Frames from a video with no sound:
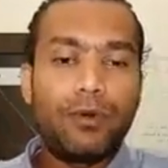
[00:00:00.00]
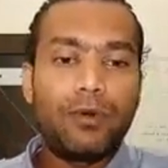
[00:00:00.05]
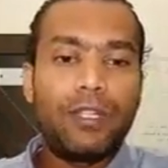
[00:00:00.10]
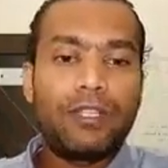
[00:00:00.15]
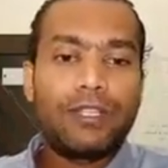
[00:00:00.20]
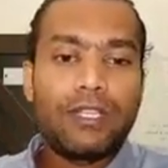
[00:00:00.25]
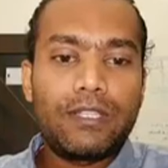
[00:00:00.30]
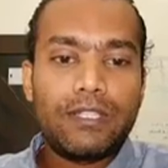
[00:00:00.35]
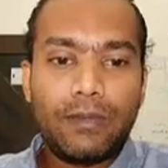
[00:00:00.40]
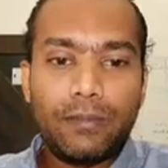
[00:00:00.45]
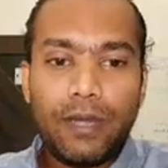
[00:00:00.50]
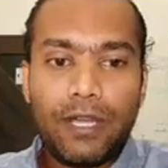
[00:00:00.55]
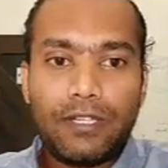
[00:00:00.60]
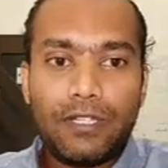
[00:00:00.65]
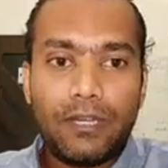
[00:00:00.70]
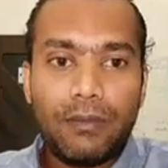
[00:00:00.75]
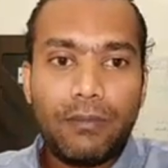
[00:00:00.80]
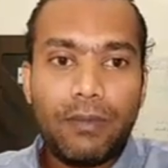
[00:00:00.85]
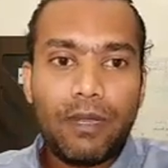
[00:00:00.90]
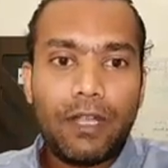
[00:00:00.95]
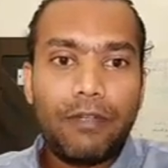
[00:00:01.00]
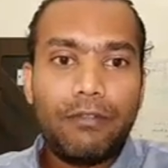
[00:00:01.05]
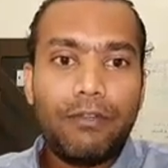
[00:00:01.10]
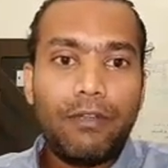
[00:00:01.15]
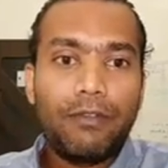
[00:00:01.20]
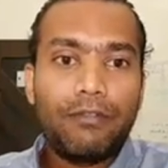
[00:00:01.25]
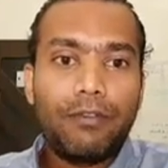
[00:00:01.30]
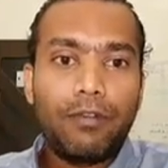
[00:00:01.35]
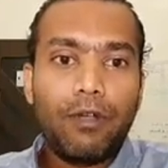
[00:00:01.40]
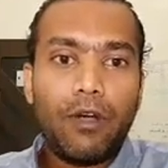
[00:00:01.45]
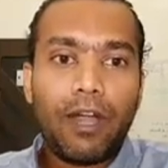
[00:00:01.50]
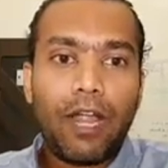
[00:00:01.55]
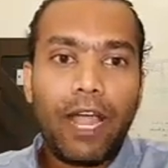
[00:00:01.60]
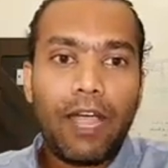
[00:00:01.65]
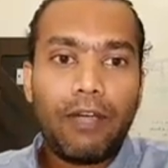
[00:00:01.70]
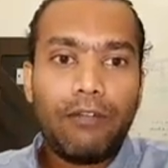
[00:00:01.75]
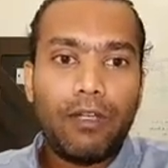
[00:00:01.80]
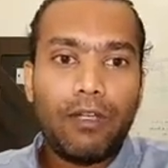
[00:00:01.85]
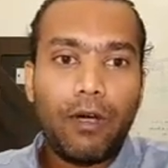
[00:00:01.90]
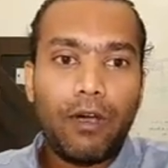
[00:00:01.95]
It's amazing. But if you're not
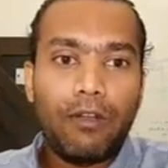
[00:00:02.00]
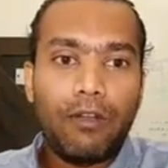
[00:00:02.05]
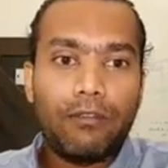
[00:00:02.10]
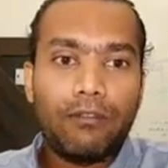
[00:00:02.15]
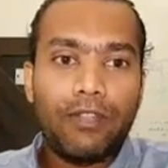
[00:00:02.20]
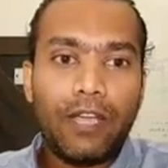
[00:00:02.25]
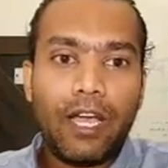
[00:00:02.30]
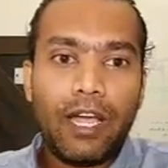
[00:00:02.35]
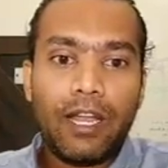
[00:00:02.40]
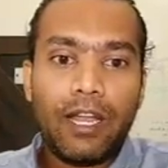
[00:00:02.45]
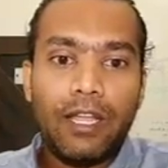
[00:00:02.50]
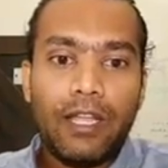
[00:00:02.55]
having all of that,